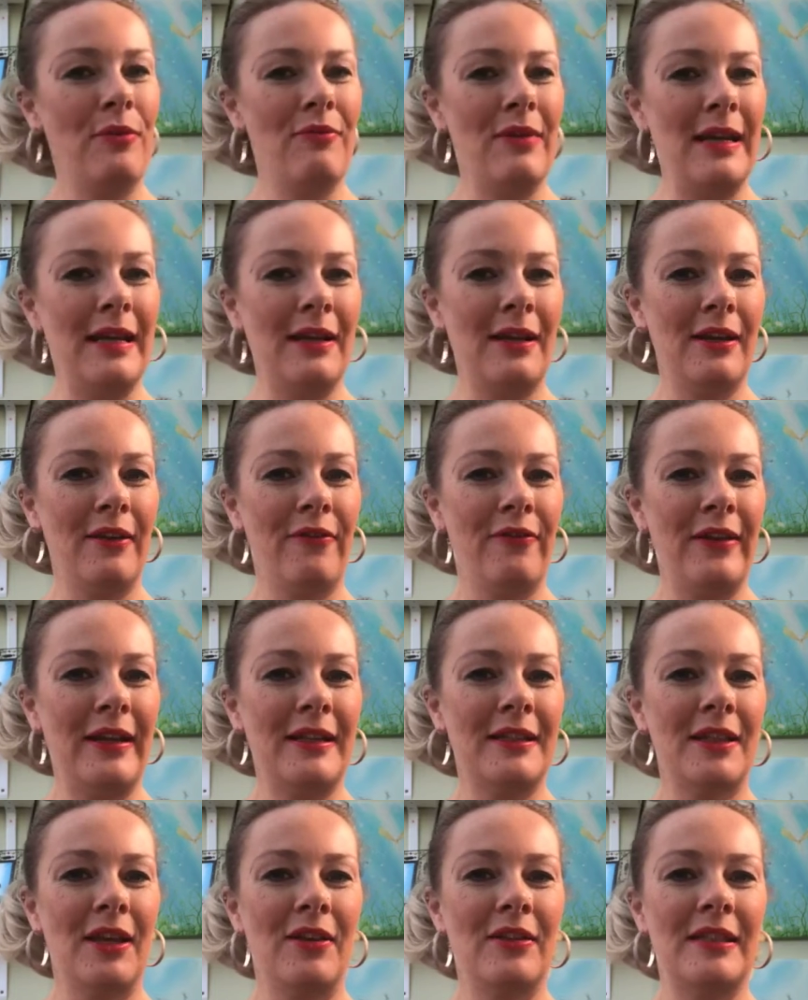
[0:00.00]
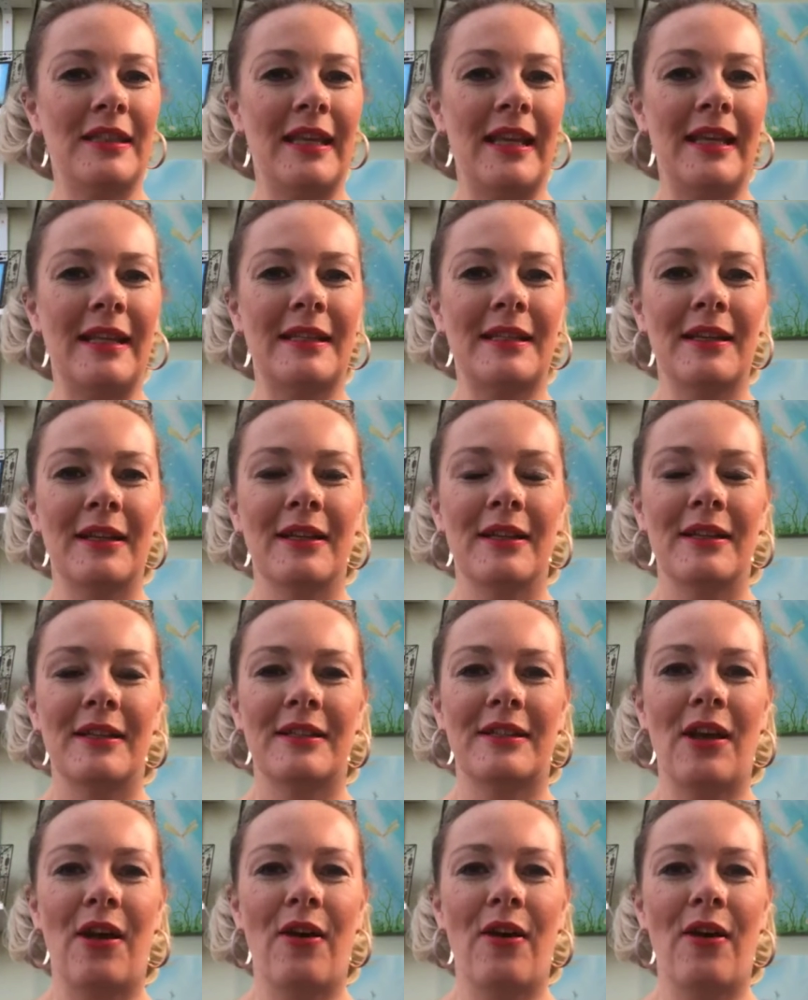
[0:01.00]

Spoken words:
gonna fix those things? So